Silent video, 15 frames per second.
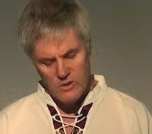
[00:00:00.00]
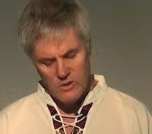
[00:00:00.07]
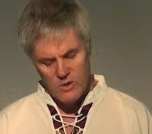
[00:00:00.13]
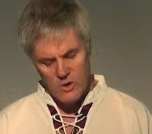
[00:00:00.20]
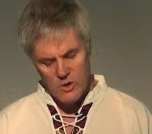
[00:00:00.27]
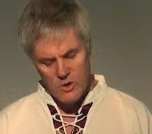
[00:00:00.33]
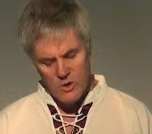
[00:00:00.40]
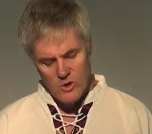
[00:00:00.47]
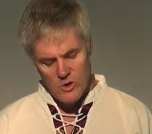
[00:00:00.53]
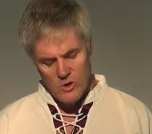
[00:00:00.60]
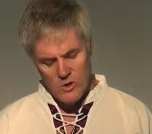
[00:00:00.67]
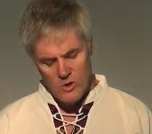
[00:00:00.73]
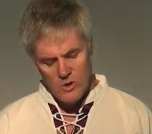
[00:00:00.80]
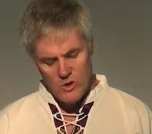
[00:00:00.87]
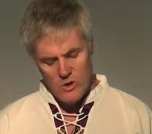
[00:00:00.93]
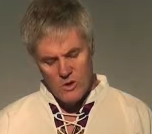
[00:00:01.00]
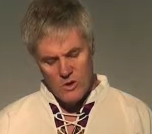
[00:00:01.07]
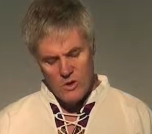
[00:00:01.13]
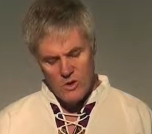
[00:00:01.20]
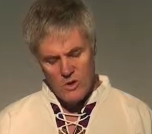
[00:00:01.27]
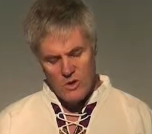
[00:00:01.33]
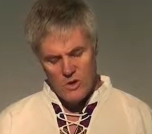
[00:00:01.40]

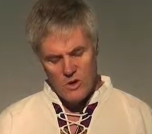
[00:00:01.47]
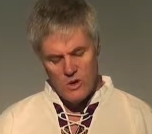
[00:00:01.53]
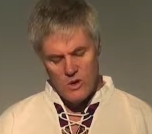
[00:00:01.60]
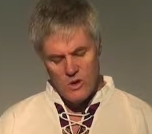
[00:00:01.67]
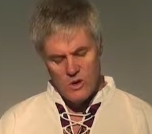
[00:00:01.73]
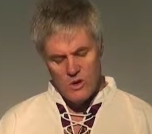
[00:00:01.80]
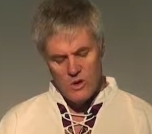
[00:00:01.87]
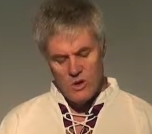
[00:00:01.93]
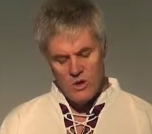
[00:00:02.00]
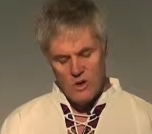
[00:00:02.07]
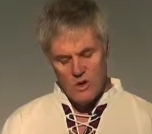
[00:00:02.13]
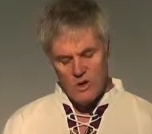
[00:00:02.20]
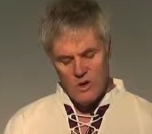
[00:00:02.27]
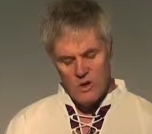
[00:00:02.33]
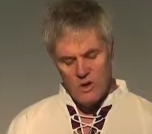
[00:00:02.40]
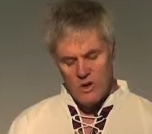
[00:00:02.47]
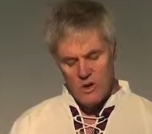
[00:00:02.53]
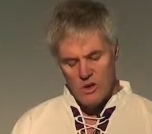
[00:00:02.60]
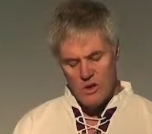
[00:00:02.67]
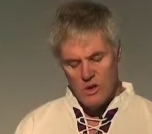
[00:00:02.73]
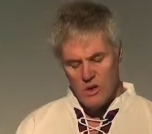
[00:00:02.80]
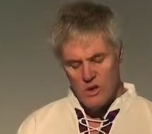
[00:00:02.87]

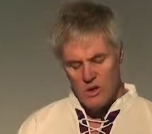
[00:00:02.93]
[no speech]